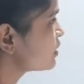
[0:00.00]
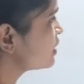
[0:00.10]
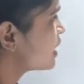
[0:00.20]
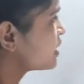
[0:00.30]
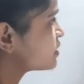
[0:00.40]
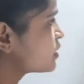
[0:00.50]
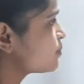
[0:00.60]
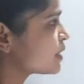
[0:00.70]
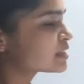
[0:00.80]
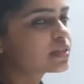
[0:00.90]
reagent
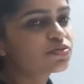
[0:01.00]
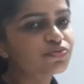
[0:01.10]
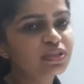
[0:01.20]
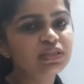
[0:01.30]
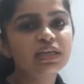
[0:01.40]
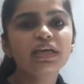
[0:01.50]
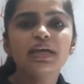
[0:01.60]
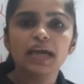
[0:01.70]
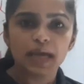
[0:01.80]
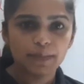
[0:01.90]
present with the
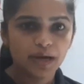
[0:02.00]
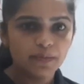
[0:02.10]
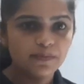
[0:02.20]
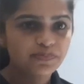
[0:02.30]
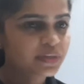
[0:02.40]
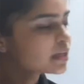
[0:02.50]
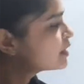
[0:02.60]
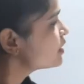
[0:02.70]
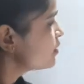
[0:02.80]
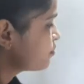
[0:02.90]
amine.
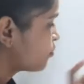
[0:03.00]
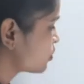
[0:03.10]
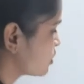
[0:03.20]
For